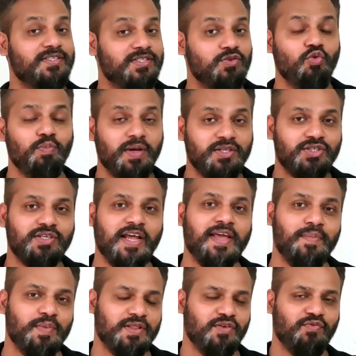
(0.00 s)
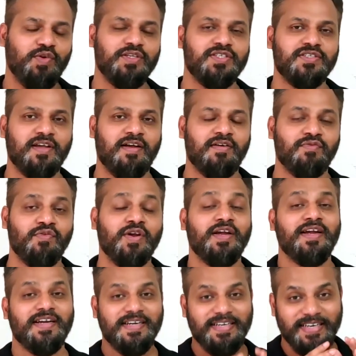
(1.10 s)
so much time in the first half
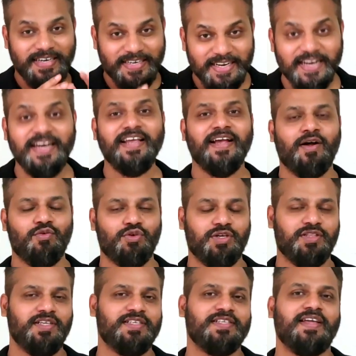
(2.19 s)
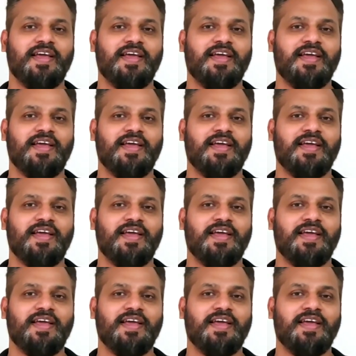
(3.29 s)
detailing out these